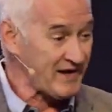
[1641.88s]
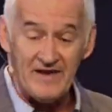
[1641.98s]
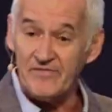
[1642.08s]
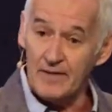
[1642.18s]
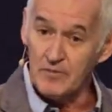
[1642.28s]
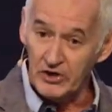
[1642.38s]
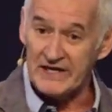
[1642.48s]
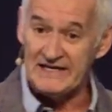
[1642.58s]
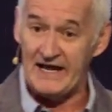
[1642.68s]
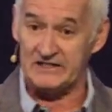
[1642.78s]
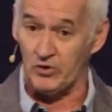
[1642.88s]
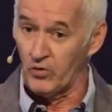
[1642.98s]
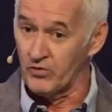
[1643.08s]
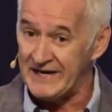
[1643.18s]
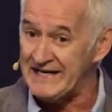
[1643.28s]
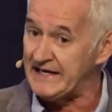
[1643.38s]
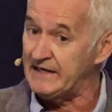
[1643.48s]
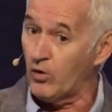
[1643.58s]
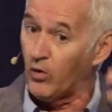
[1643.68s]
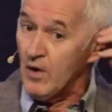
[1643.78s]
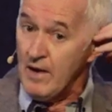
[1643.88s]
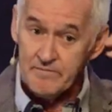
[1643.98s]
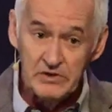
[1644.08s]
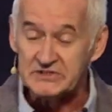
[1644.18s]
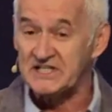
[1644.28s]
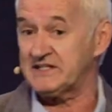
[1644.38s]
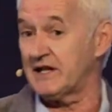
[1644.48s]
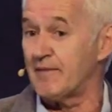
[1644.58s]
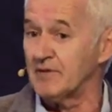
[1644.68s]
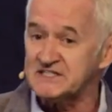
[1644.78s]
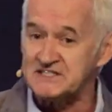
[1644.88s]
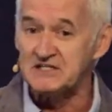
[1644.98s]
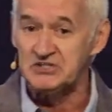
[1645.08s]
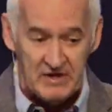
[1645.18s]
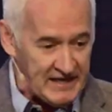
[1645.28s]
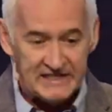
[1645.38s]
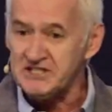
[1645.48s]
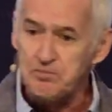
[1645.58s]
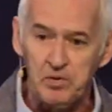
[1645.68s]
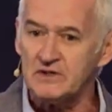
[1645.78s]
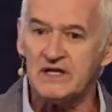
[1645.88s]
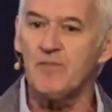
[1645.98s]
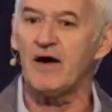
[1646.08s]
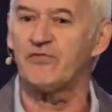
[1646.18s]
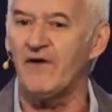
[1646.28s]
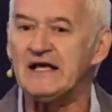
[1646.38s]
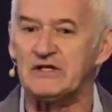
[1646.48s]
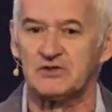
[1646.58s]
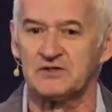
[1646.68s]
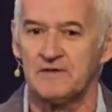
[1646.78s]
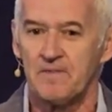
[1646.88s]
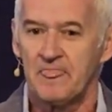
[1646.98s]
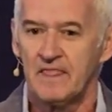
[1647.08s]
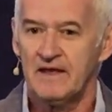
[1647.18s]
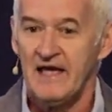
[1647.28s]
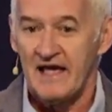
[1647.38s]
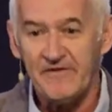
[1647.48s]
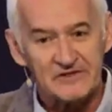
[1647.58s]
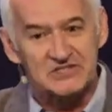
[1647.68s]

whatever I'm looking at or reading or music that I'm listening to, is it building my faith? If